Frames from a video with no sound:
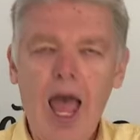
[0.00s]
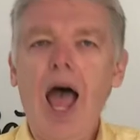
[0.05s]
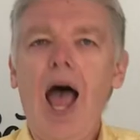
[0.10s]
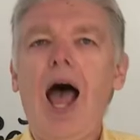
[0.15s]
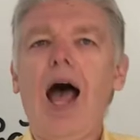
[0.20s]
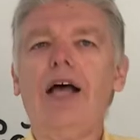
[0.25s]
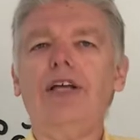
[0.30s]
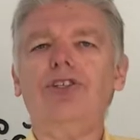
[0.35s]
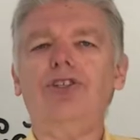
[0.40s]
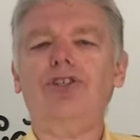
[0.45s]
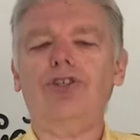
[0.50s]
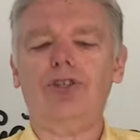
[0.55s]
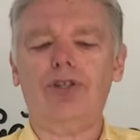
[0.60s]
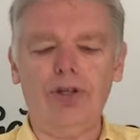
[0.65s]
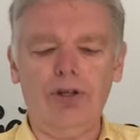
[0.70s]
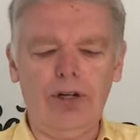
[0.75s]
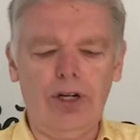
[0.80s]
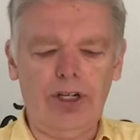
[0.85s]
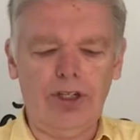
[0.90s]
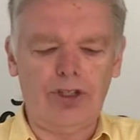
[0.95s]
As
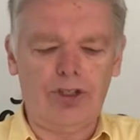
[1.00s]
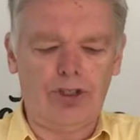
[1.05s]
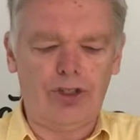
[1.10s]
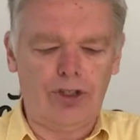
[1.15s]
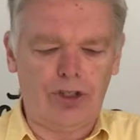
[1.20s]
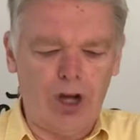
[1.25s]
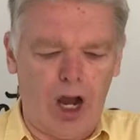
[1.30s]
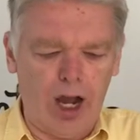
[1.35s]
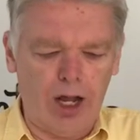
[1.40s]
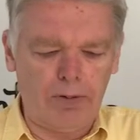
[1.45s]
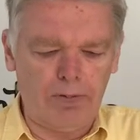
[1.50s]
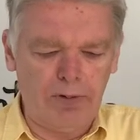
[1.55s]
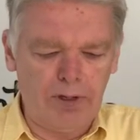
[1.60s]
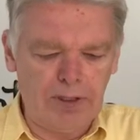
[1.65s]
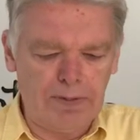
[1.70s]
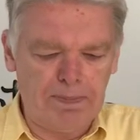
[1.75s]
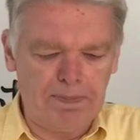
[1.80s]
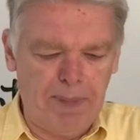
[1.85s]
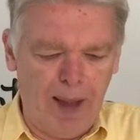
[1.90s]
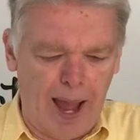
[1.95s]
soon as John
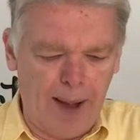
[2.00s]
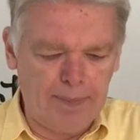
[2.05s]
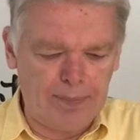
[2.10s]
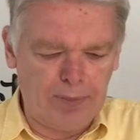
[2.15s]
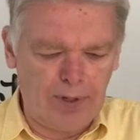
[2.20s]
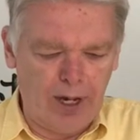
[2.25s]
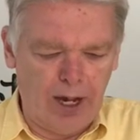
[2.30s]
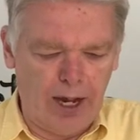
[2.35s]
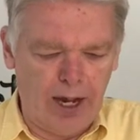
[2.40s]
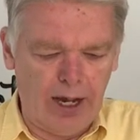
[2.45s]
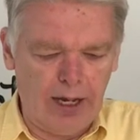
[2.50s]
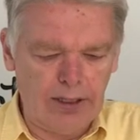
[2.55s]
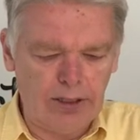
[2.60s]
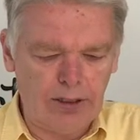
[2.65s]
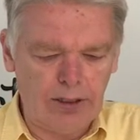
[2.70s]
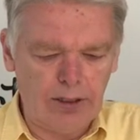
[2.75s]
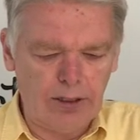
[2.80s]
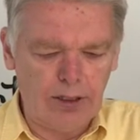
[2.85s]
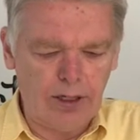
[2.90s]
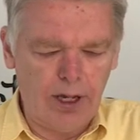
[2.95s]
was
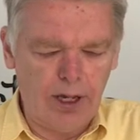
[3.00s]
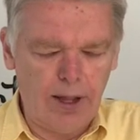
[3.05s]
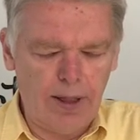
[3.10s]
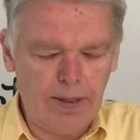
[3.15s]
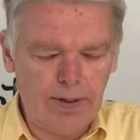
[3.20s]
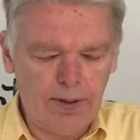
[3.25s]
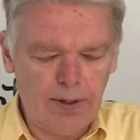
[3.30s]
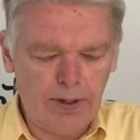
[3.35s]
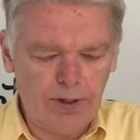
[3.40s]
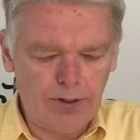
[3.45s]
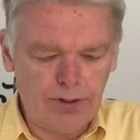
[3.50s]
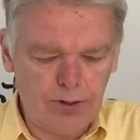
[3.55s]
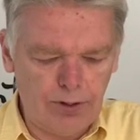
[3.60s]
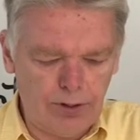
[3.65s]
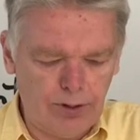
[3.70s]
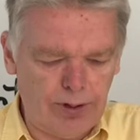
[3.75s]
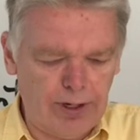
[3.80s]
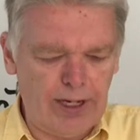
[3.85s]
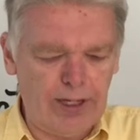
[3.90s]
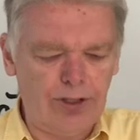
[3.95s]
baptized,
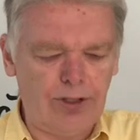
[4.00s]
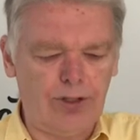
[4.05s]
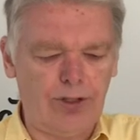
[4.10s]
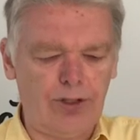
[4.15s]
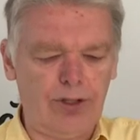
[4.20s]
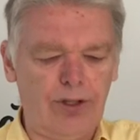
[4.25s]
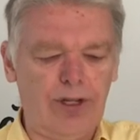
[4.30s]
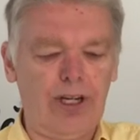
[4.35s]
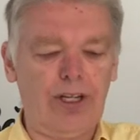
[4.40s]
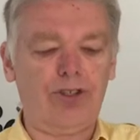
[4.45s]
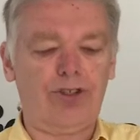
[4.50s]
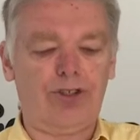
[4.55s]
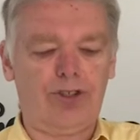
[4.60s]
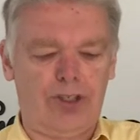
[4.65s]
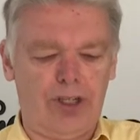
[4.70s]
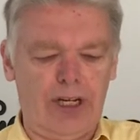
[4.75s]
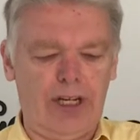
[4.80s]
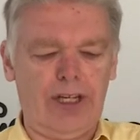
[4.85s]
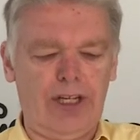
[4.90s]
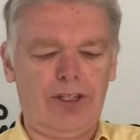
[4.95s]
story, as soon as
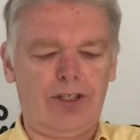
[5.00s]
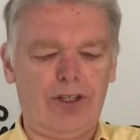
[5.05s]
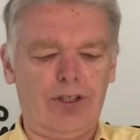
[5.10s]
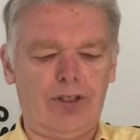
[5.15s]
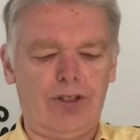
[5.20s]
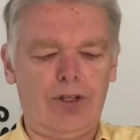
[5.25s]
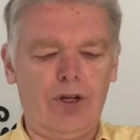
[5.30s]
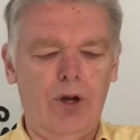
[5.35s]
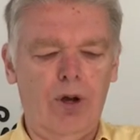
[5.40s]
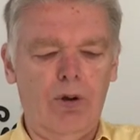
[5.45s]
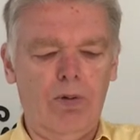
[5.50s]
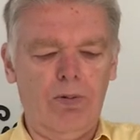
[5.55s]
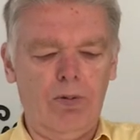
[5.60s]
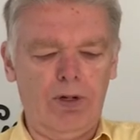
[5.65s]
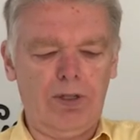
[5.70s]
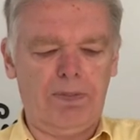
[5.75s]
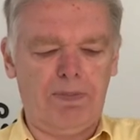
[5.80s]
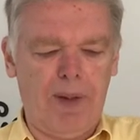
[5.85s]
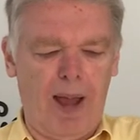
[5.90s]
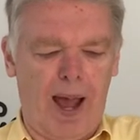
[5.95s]
Jesus
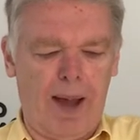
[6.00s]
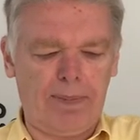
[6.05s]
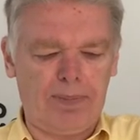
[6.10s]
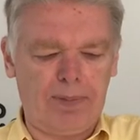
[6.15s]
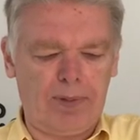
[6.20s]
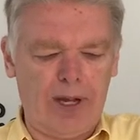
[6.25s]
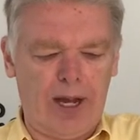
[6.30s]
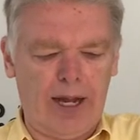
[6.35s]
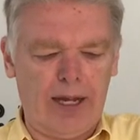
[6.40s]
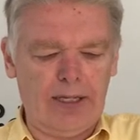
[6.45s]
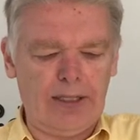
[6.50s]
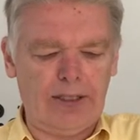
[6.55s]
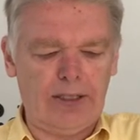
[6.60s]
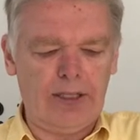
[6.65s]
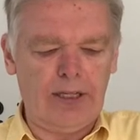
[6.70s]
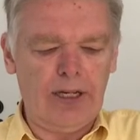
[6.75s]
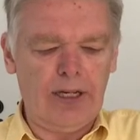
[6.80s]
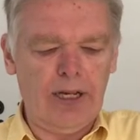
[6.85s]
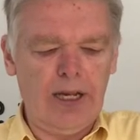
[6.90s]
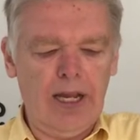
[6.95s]
was baptized,
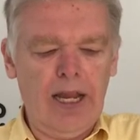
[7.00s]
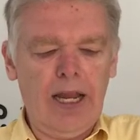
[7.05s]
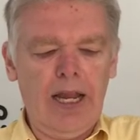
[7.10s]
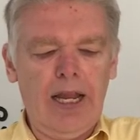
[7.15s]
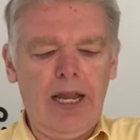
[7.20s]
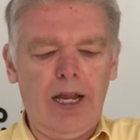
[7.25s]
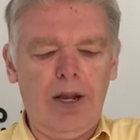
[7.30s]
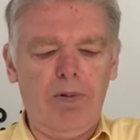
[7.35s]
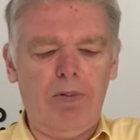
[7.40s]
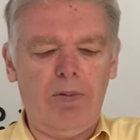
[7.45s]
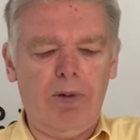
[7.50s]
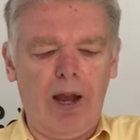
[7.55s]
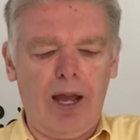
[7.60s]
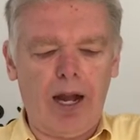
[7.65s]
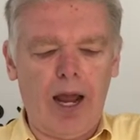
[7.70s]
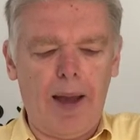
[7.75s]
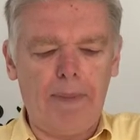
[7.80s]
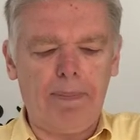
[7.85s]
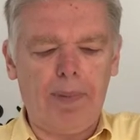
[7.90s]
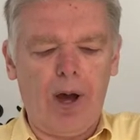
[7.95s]
he went
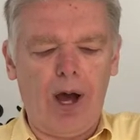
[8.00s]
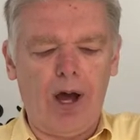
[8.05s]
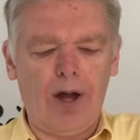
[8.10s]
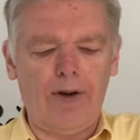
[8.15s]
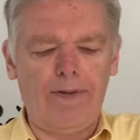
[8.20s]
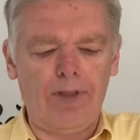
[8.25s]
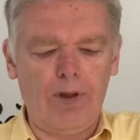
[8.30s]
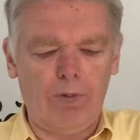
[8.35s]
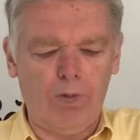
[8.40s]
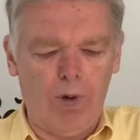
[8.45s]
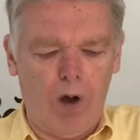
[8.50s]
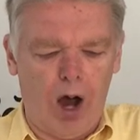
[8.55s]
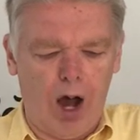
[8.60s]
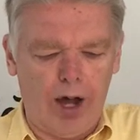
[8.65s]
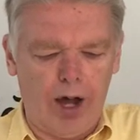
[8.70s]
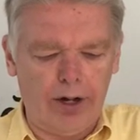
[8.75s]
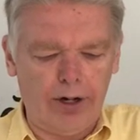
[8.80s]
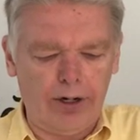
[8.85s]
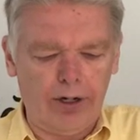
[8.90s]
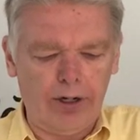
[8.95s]
up out of the
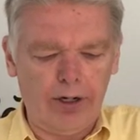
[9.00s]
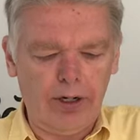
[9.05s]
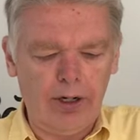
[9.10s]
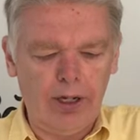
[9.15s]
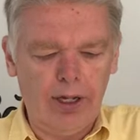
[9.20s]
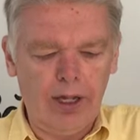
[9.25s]
water.